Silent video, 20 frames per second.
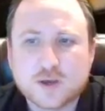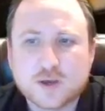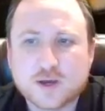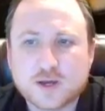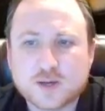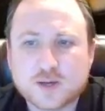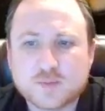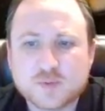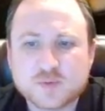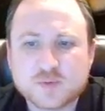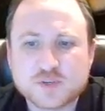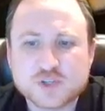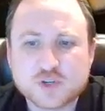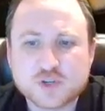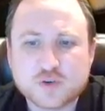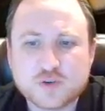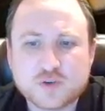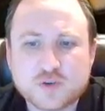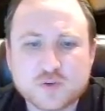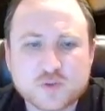I'm going to
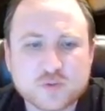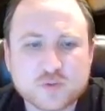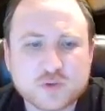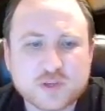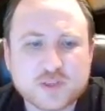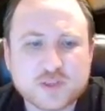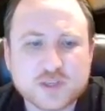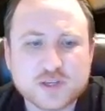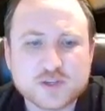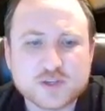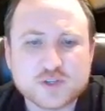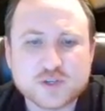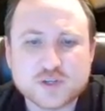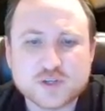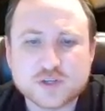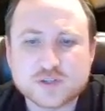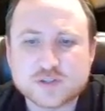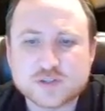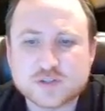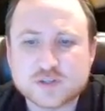show you 3 things you
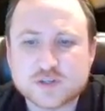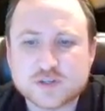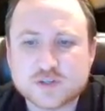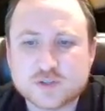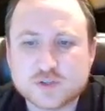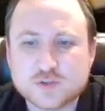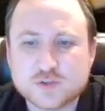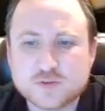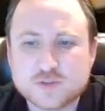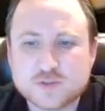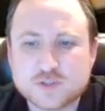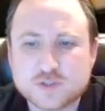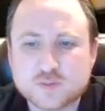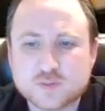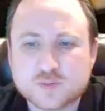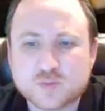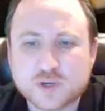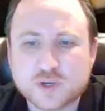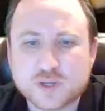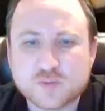guys can do to
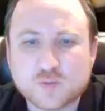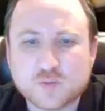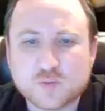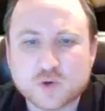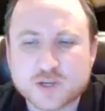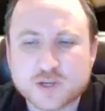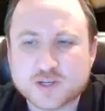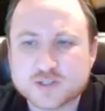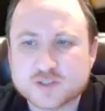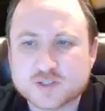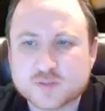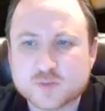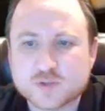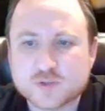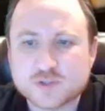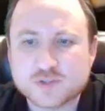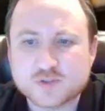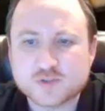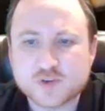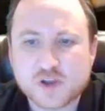bring in more
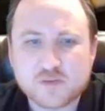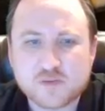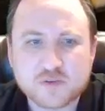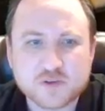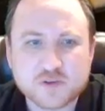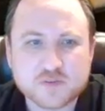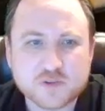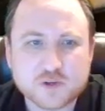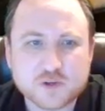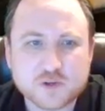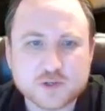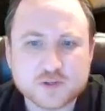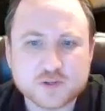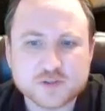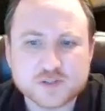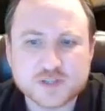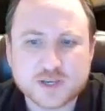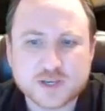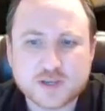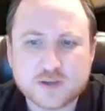customers and traffic flow to your
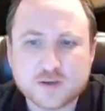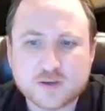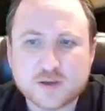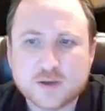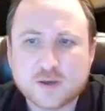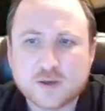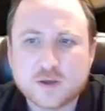site.